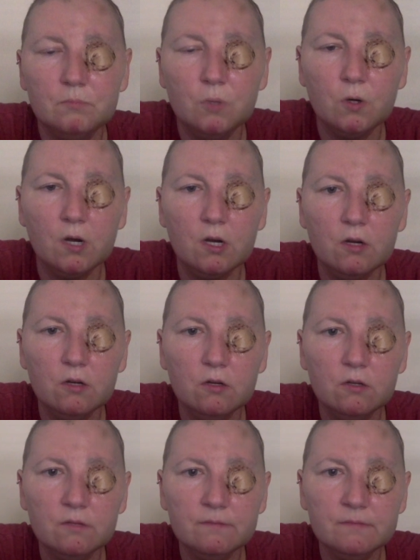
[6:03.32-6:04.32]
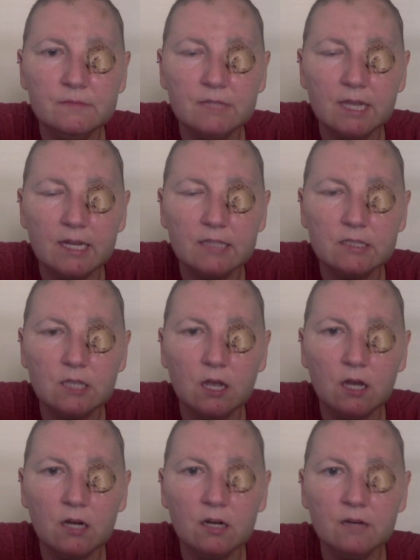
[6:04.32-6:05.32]
Poor girl. Daddy's
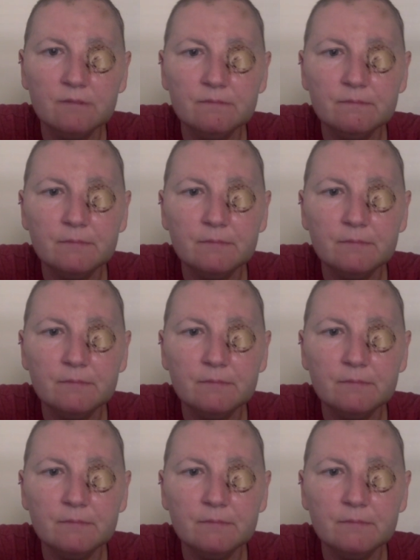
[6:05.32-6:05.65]
got her.